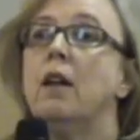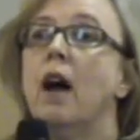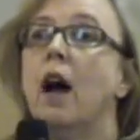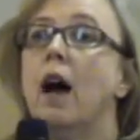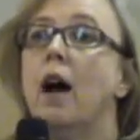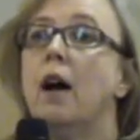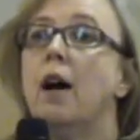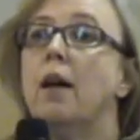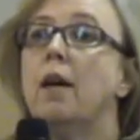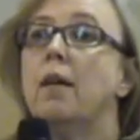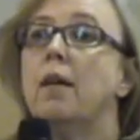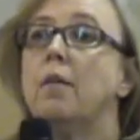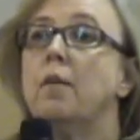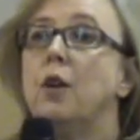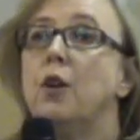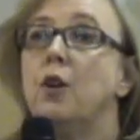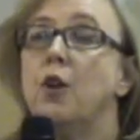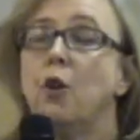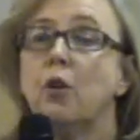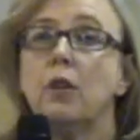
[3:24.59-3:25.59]
Uh,
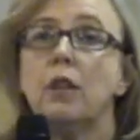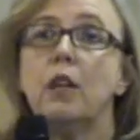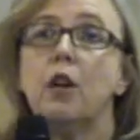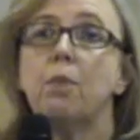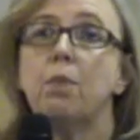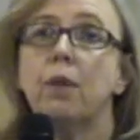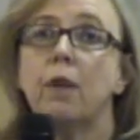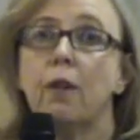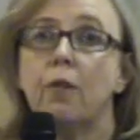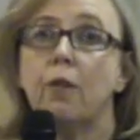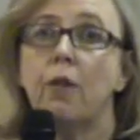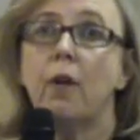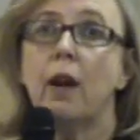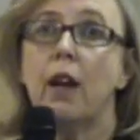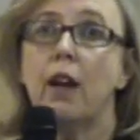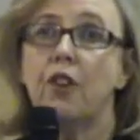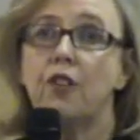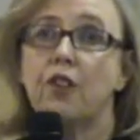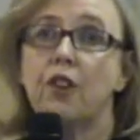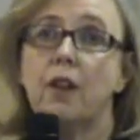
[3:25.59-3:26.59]
nuclear
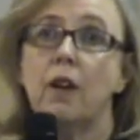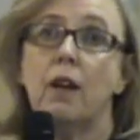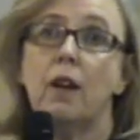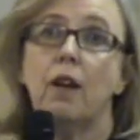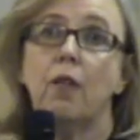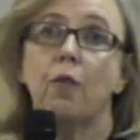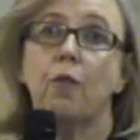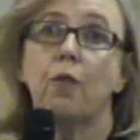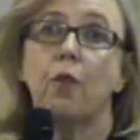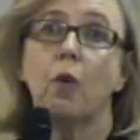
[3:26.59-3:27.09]
proliferation